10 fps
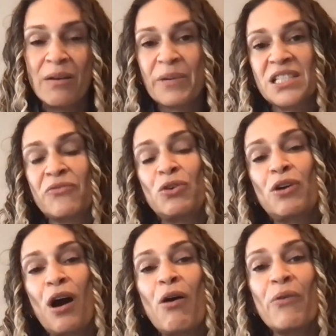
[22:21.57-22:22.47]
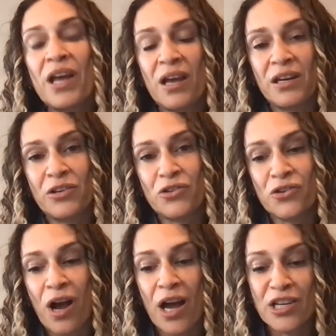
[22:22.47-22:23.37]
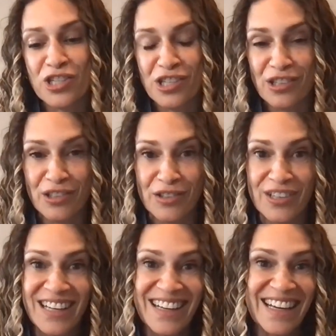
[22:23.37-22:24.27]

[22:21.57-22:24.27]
Because if you go in and you try to